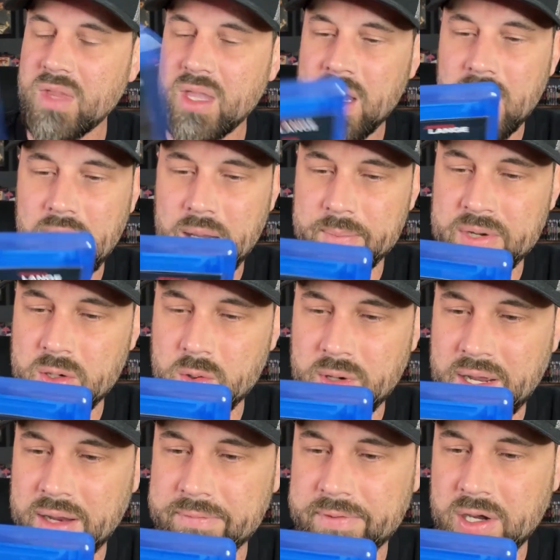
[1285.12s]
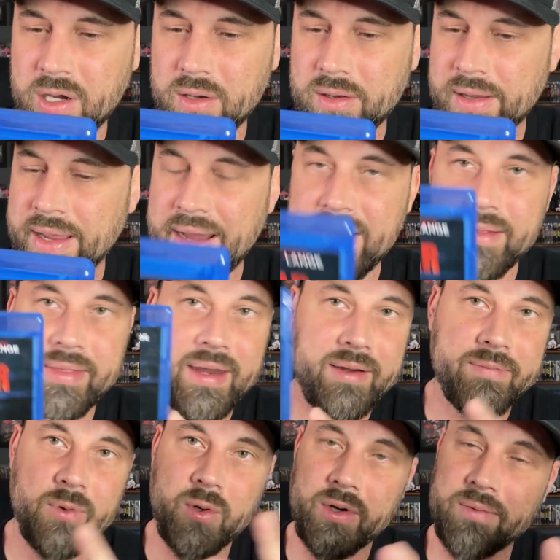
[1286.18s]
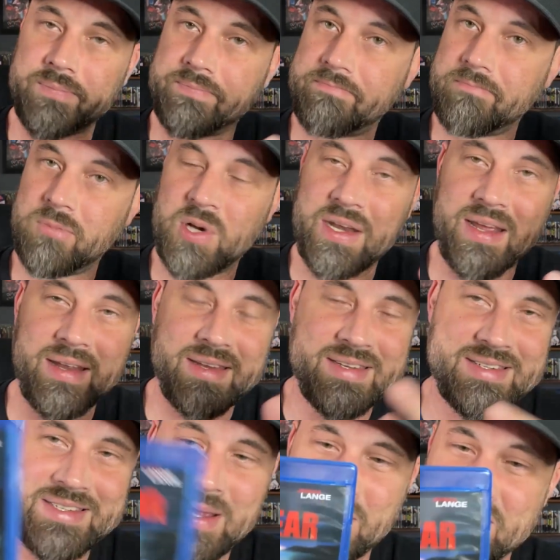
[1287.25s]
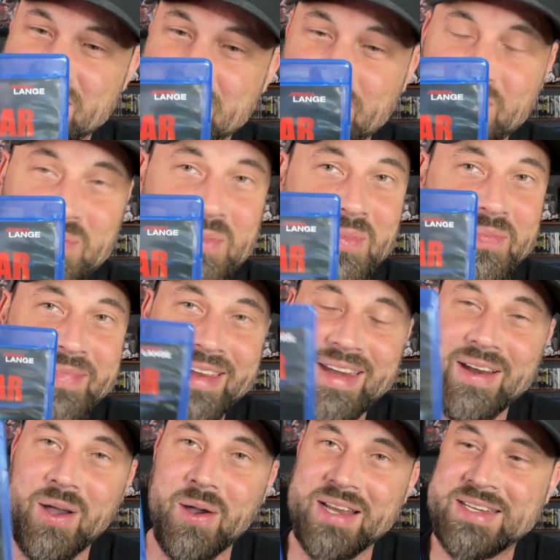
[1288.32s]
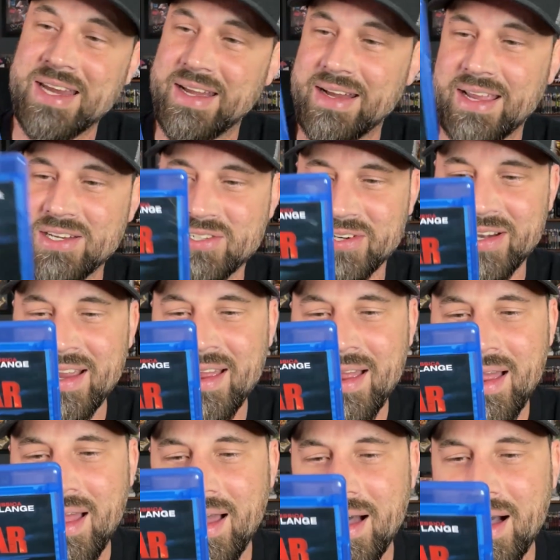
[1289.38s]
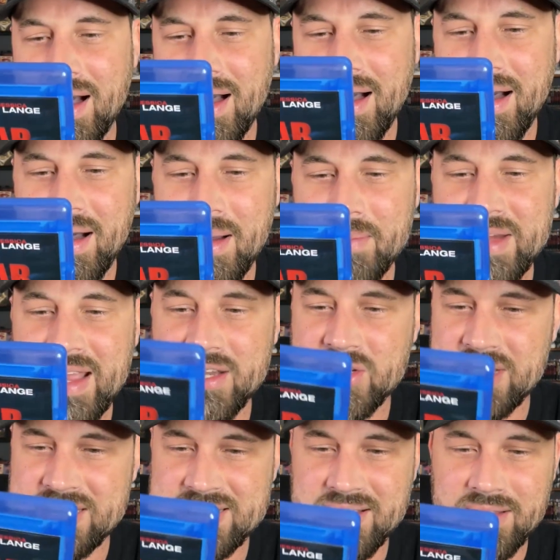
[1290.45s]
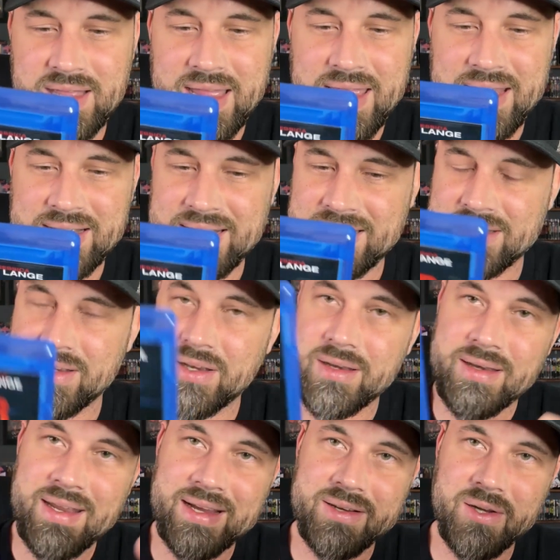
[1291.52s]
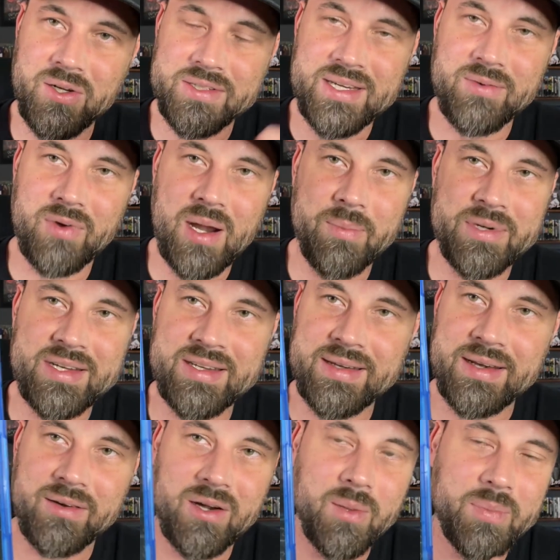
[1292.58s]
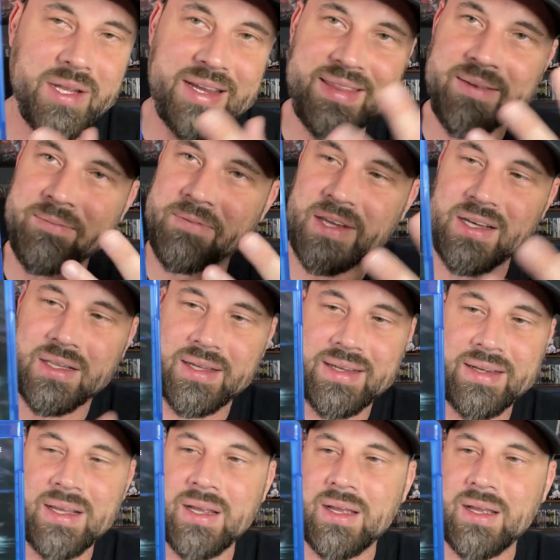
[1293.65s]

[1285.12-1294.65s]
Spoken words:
who I've had a thing for since I was, a teenager. You got Jessica Lange, Nick Nolte, Robert De Niro playing the villain.